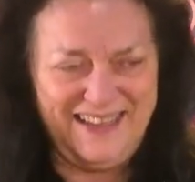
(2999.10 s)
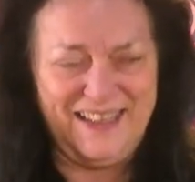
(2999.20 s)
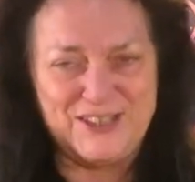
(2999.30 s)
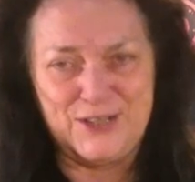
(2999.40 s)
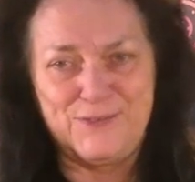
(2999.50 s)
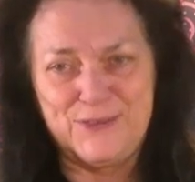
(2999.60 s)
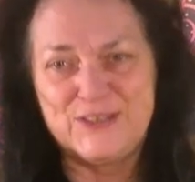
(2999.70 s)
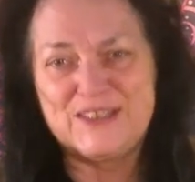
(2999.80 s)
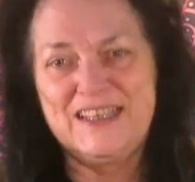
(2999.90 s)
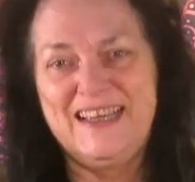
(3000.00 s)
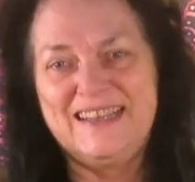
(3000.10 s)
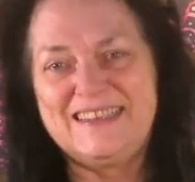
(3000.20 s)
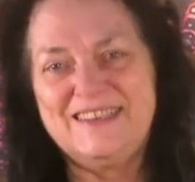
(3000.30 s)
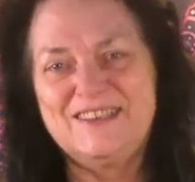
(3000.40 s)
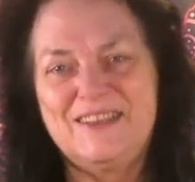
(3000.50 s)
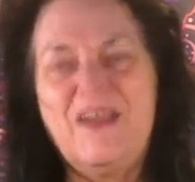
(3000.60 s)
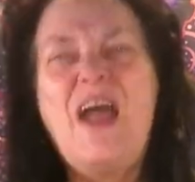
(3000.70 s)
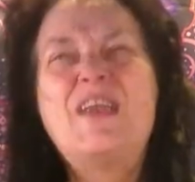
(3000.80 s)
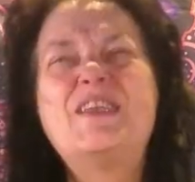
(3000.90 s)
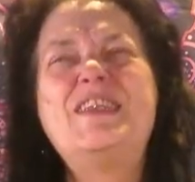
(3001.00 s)
That's the first thing I tell them.
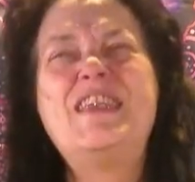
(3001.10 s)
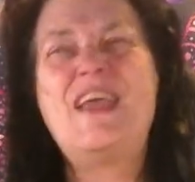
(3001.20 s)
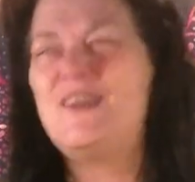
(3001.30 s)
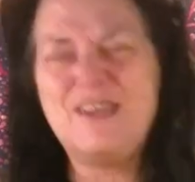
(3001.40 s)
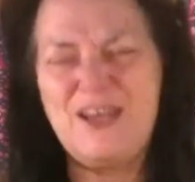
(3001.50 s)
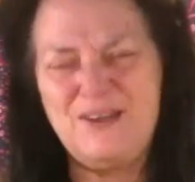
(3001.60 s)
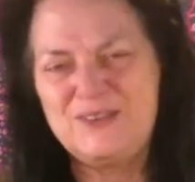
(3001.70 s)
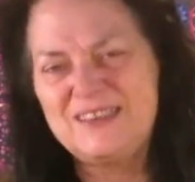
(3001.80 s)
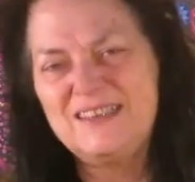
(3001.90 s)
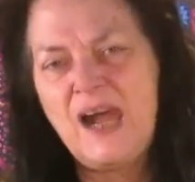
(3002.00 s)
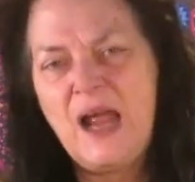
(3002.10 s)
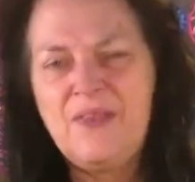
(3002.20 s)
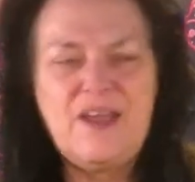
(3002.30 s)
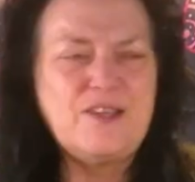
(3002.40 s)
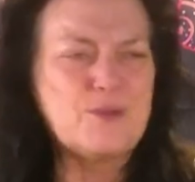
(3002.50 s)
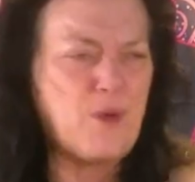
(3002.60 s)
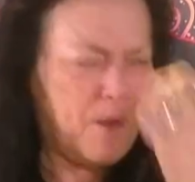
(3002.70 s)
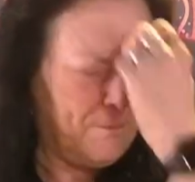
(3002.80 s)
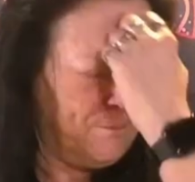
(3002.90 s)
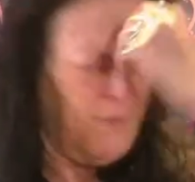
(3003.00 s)
No, you don't. They just
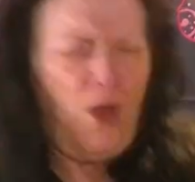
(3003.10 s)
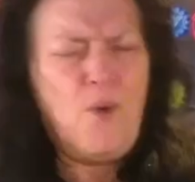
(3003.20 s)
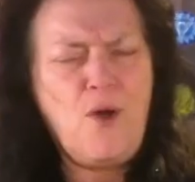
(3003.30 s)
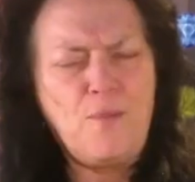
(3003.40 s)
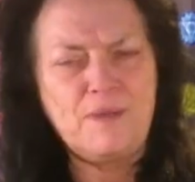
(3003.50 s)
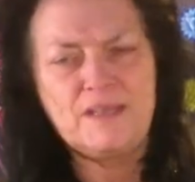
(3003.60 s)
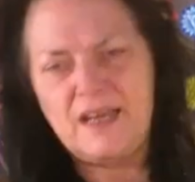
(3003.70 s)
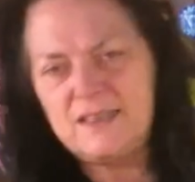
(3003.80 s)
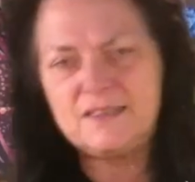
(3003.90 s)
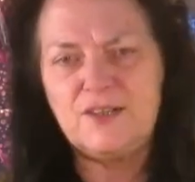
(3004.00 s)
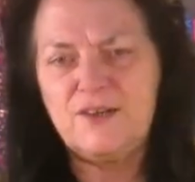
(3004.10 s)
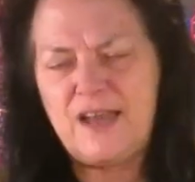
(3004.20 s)
want to blow open that third